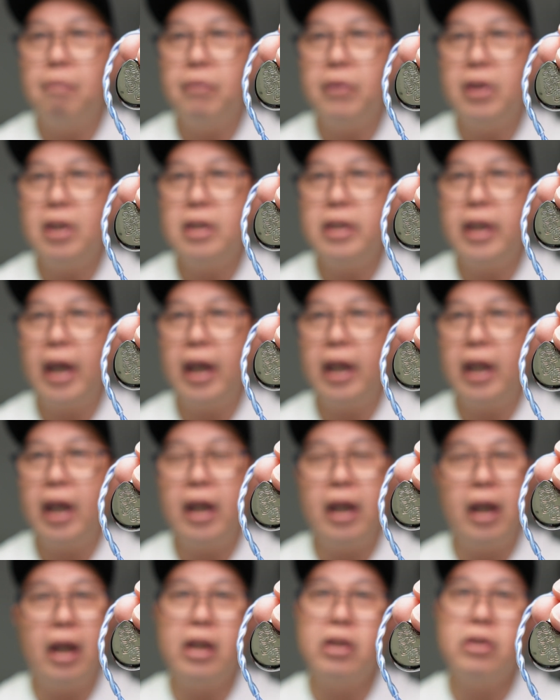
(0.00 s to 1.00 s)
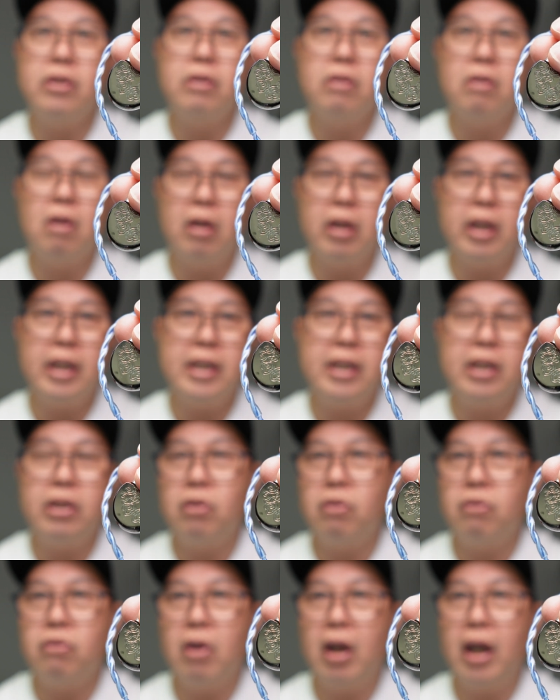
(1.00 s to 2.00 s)
This Heyday is not easy
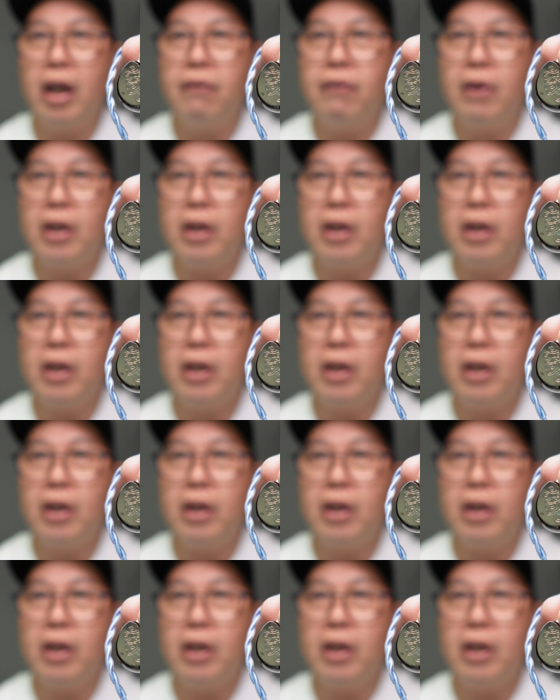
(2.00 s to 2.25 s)
to drive